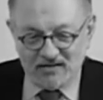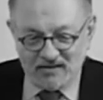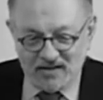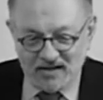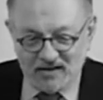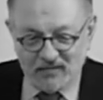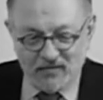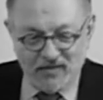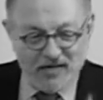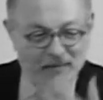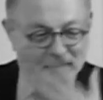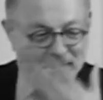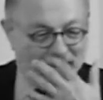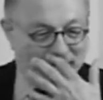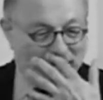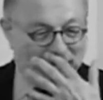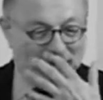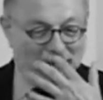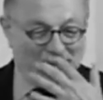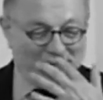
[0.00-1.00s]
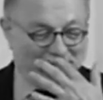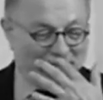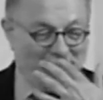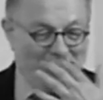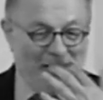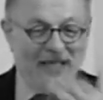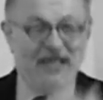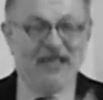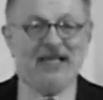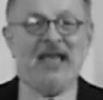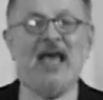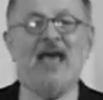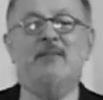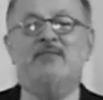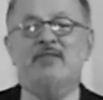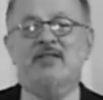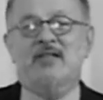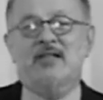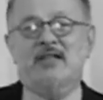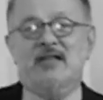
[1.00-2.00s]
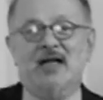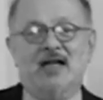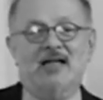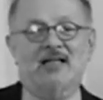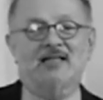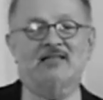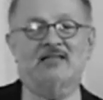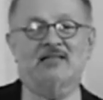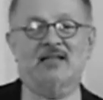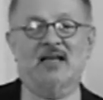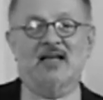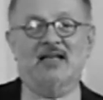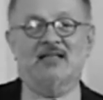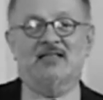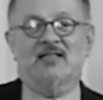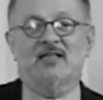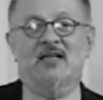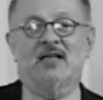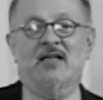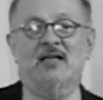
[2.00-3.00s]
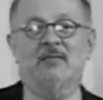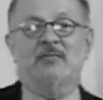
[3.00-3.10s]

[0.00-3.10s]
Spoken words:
their grandparents, came to the United States